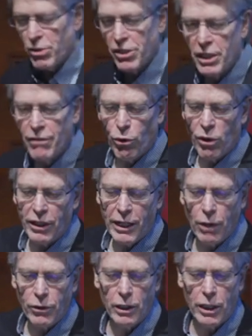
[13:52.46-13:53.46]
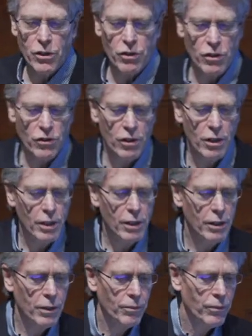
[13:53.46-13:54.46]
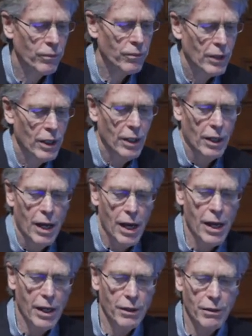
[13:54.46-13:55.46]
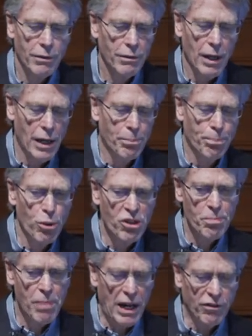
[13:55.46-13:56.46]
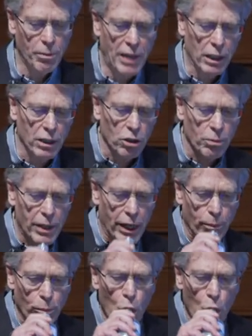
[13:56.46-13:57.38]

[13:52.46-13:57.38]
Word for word: proceed forward with calculation. And, and push back from that a little bit.